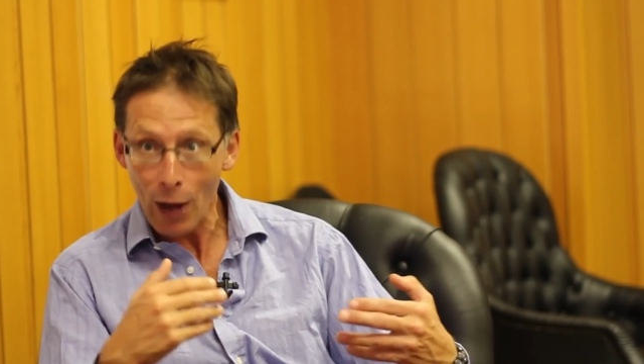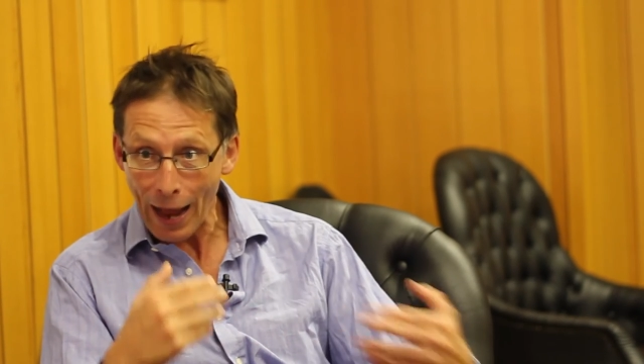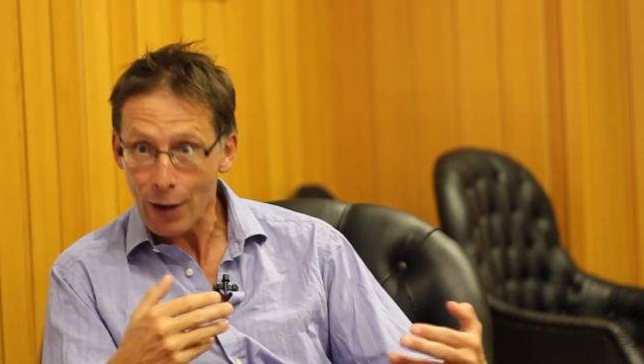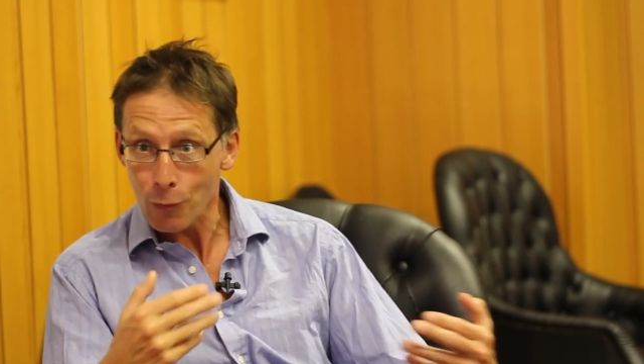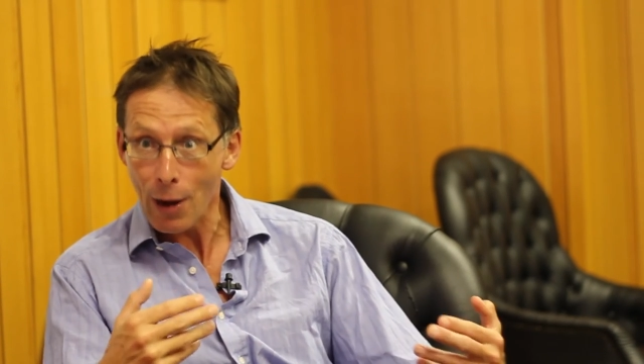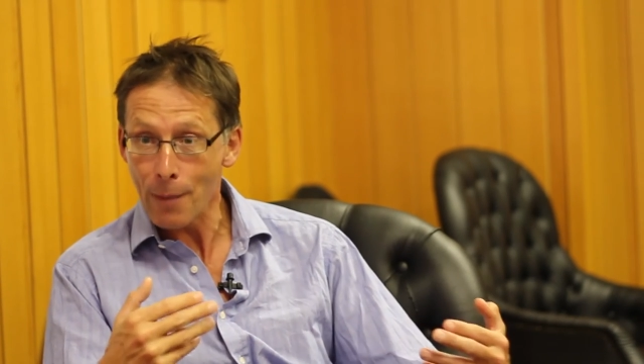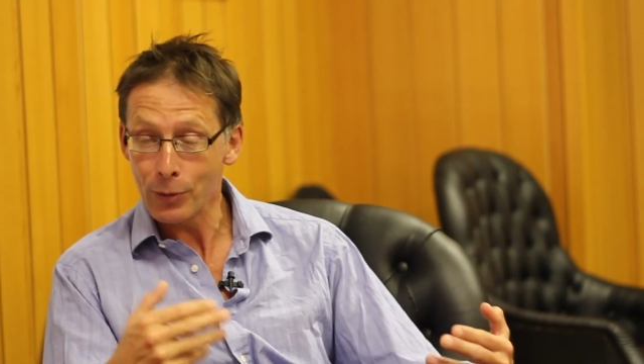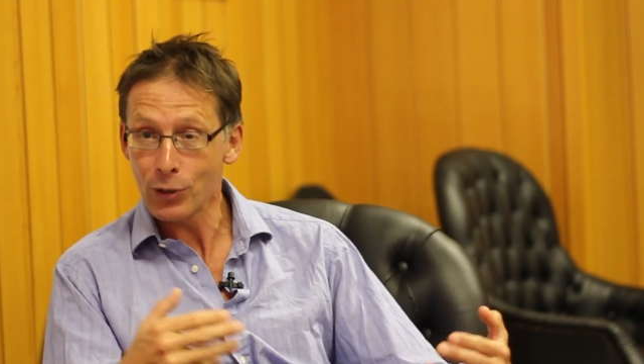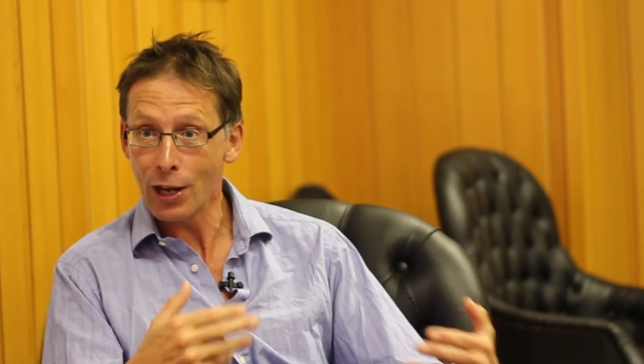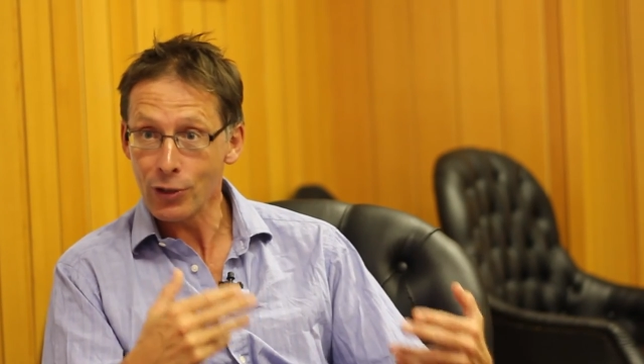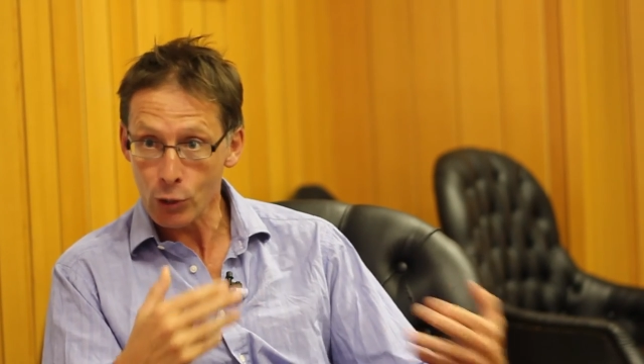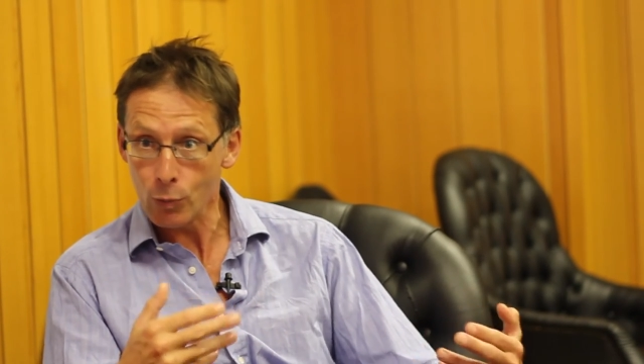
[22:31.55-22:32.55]
had a
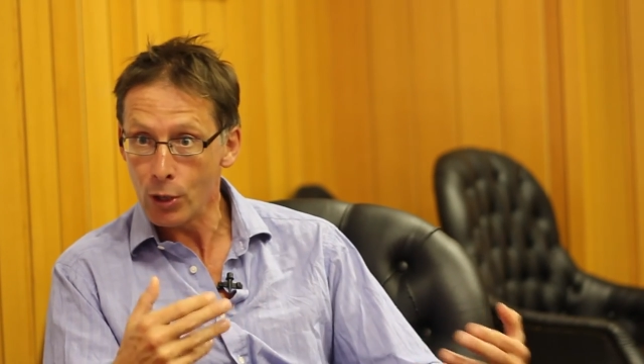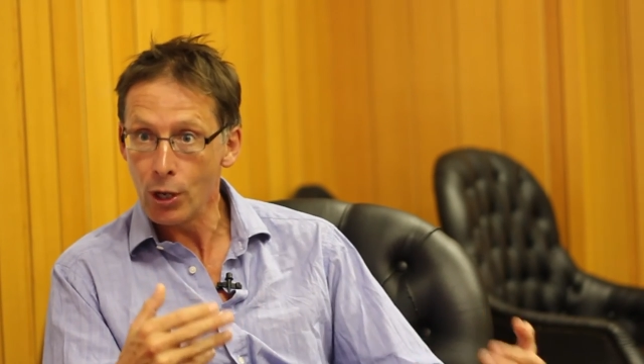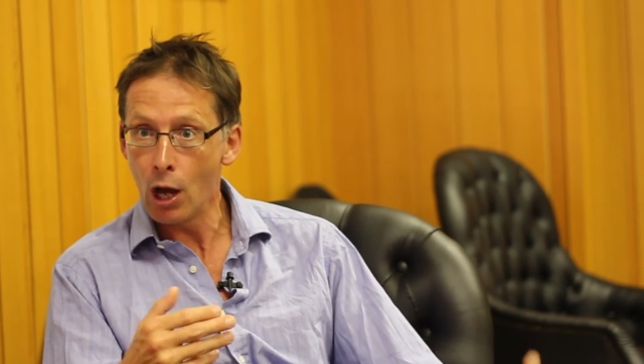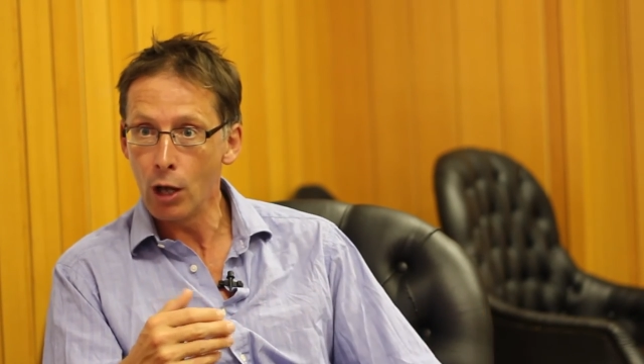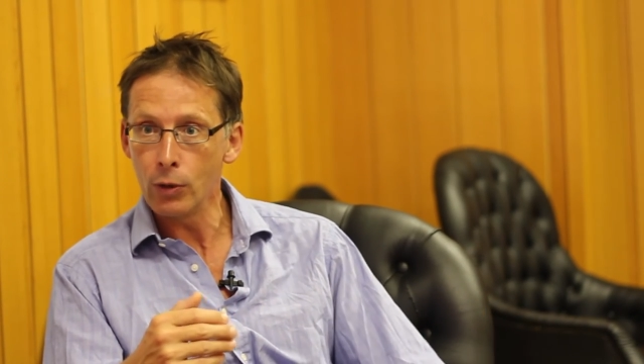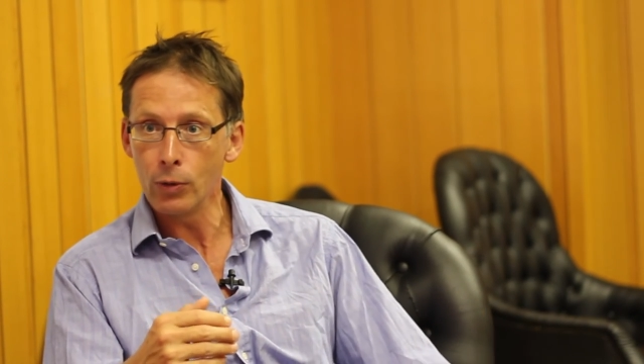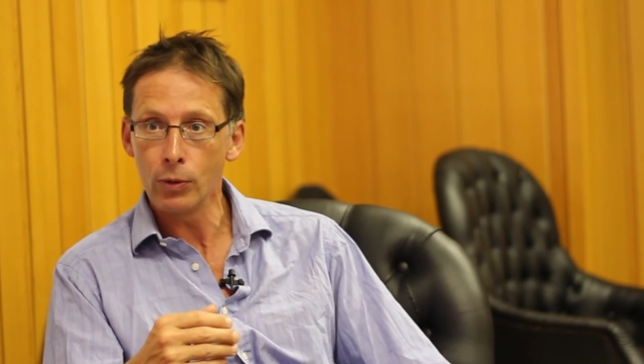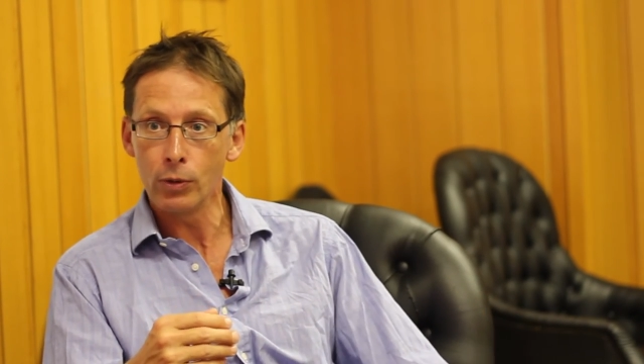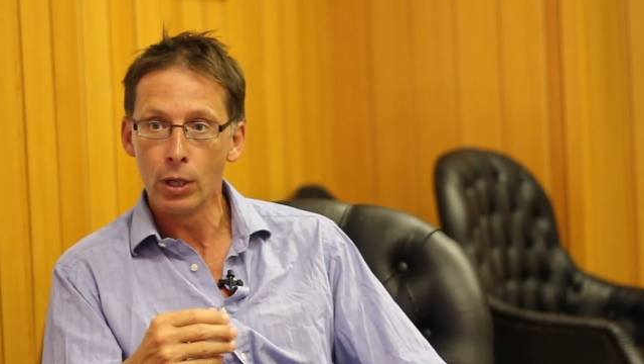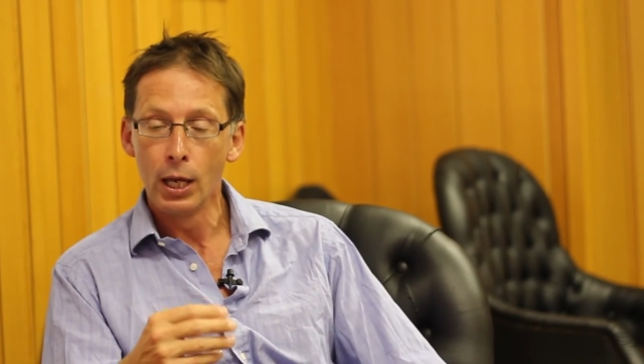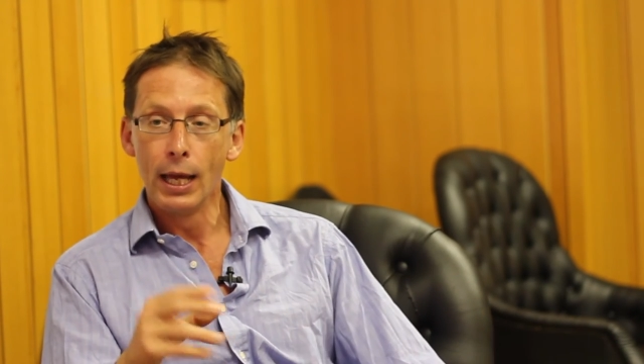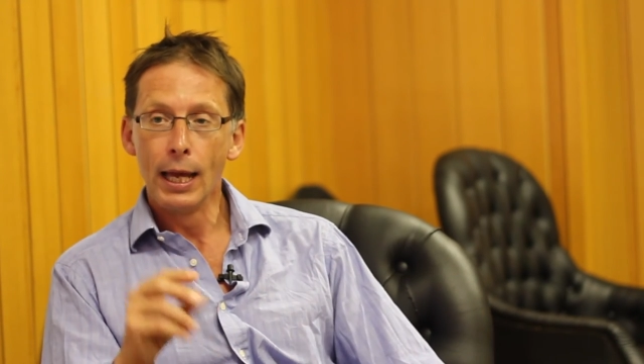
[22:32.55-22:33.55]
reputation and were
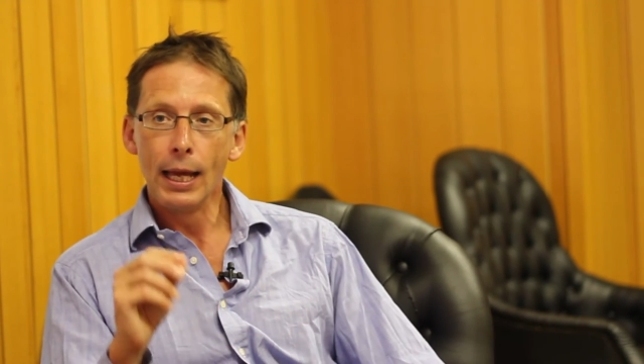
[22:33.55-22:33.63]
known.